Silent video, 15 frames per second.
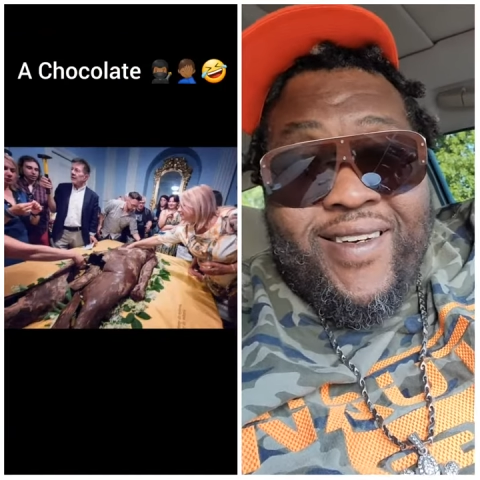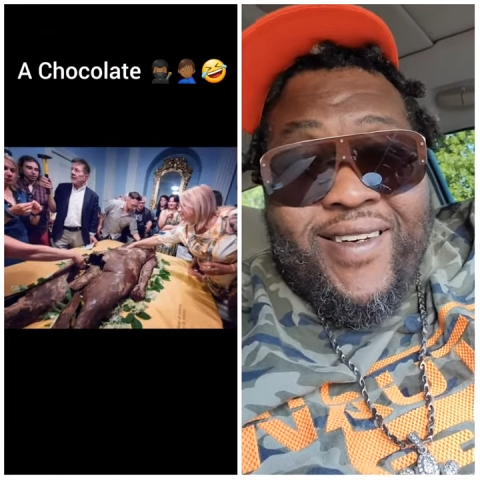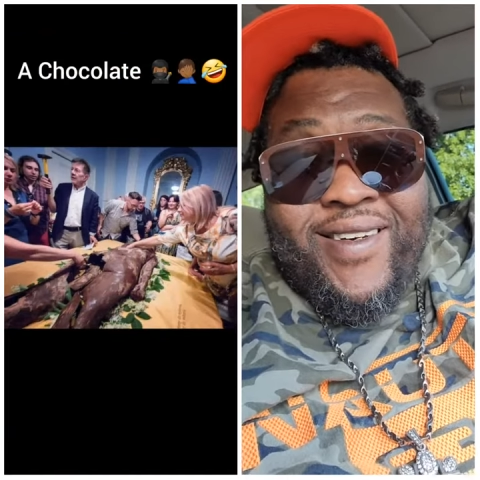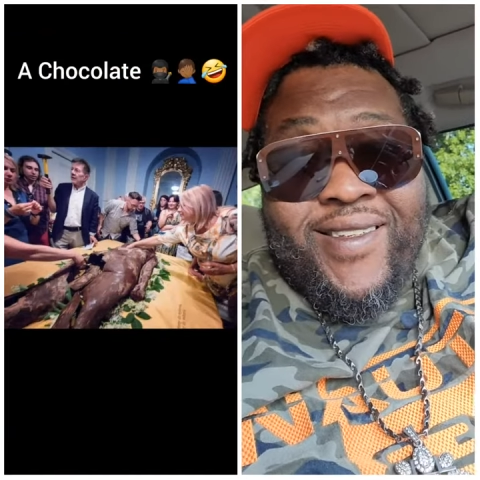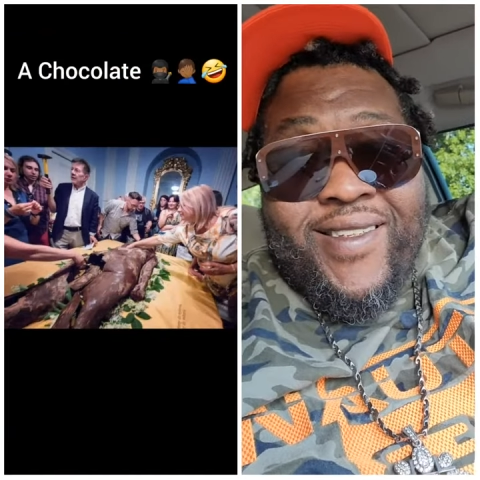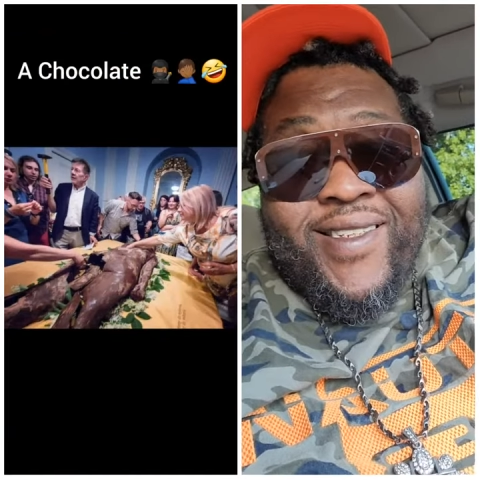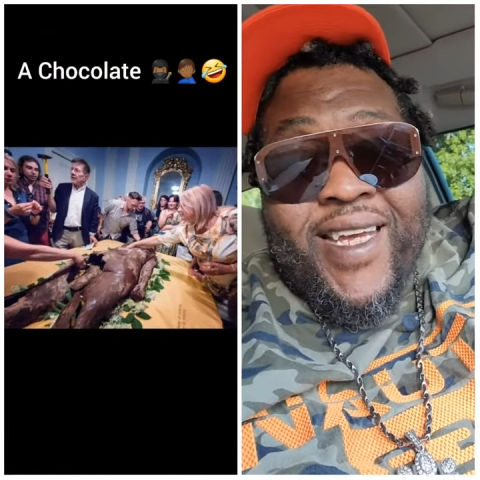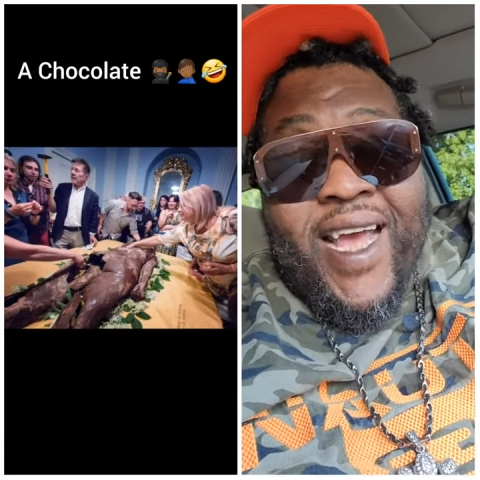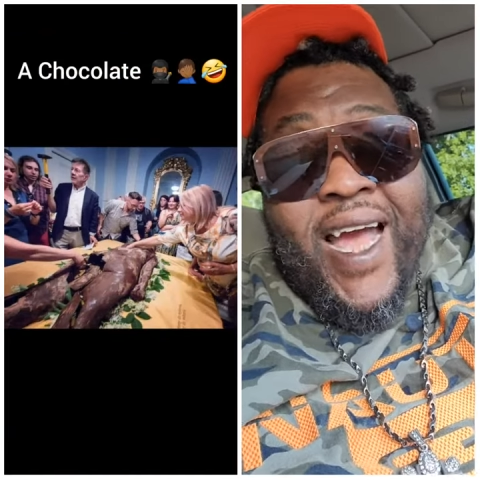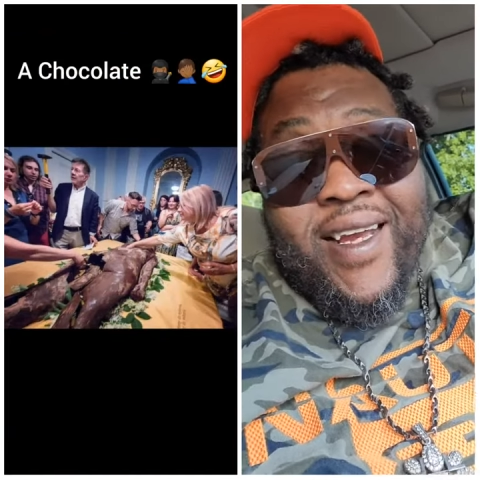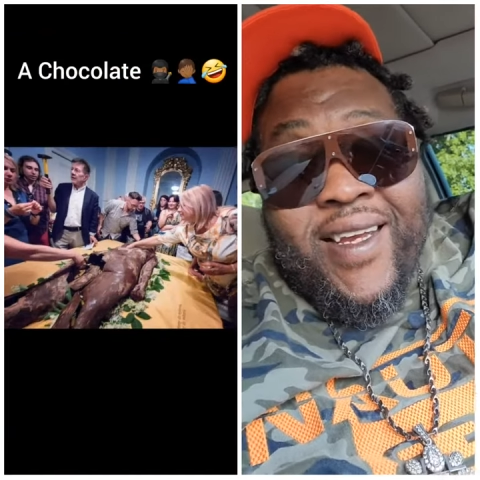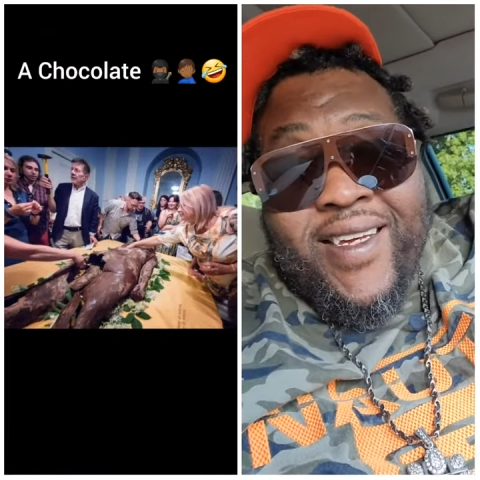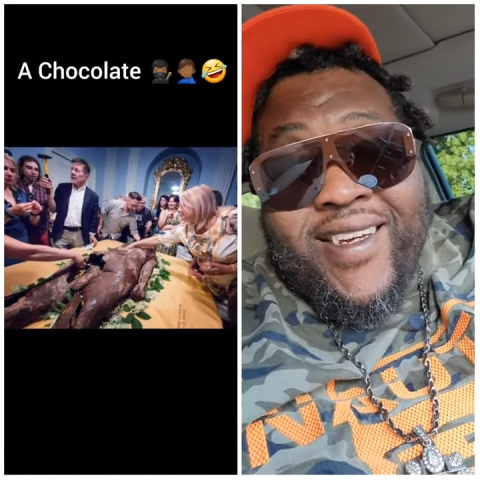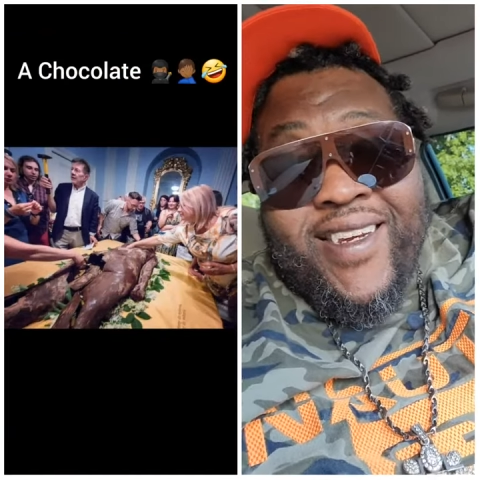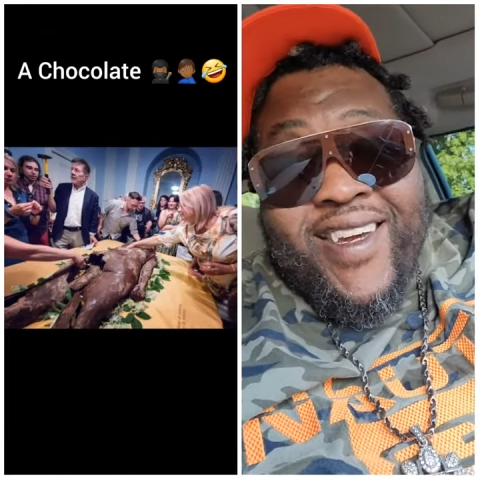A
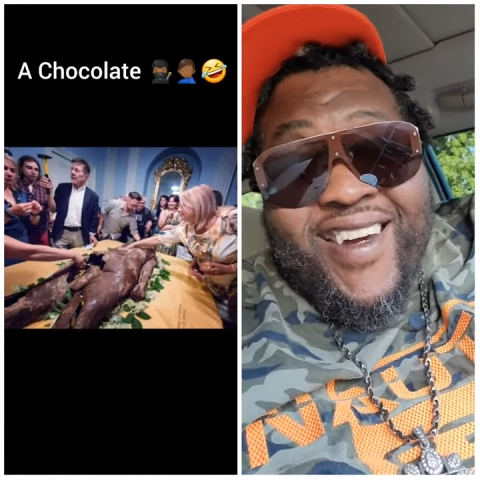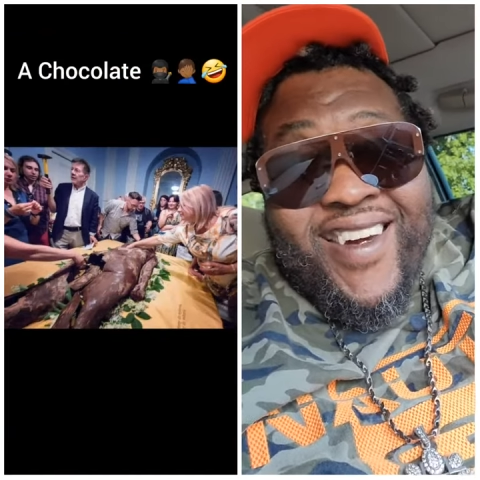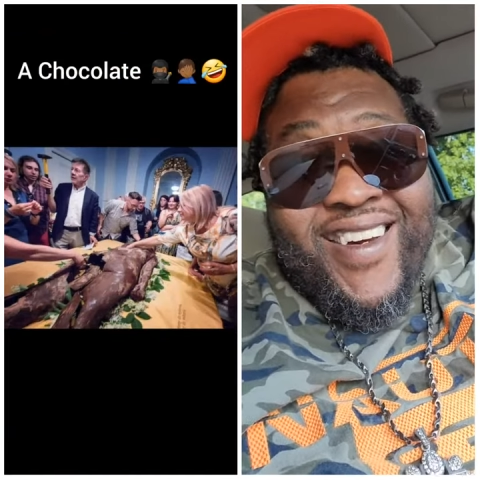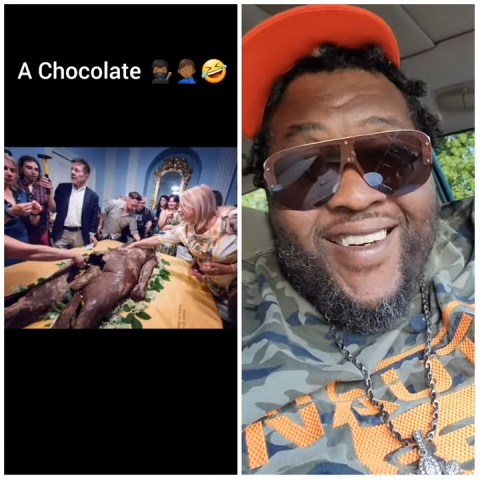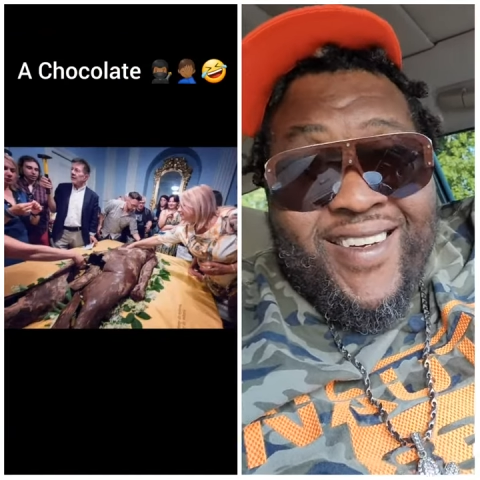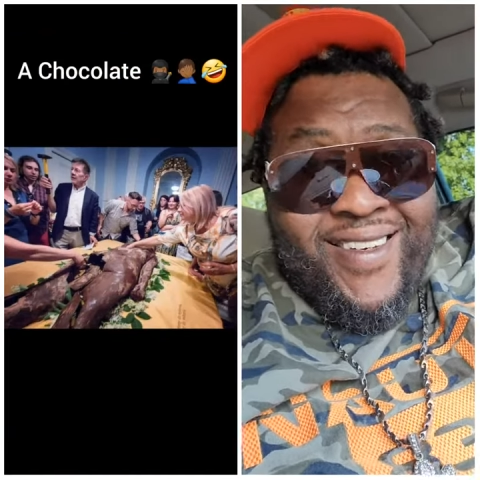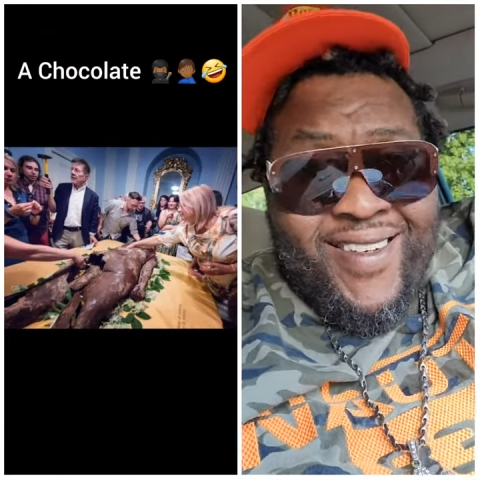chocolate nigga?